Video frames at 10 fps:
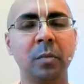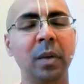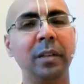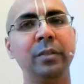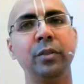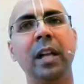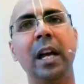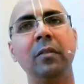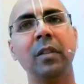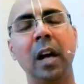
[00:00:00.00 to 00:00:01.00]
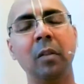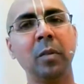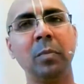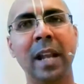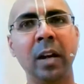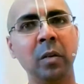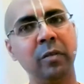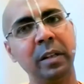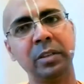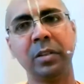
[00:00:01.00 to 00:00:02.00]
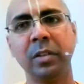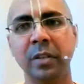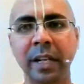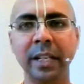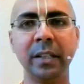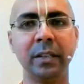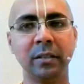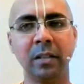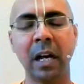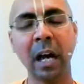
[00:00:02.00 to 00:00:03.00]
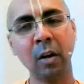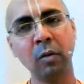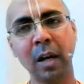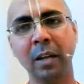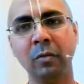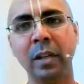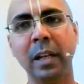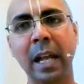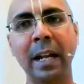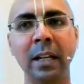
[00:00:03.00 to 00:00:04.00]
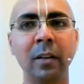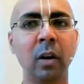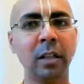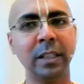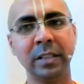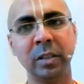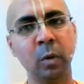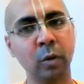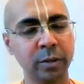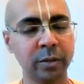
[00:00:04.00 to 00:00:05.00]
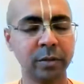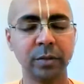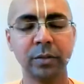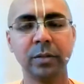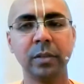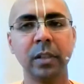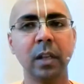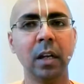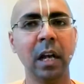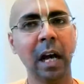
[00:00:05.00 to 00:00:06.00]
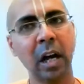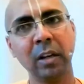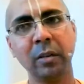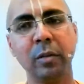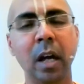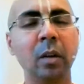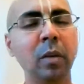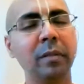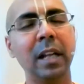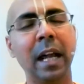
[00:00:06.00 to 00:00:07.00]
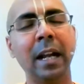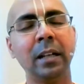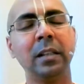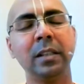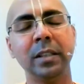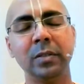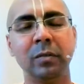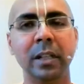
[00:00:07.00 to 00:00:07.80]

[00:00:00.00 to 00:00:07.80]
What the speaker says: But we should have our plan of action ready. How I will handle all these emotions, how I will handle these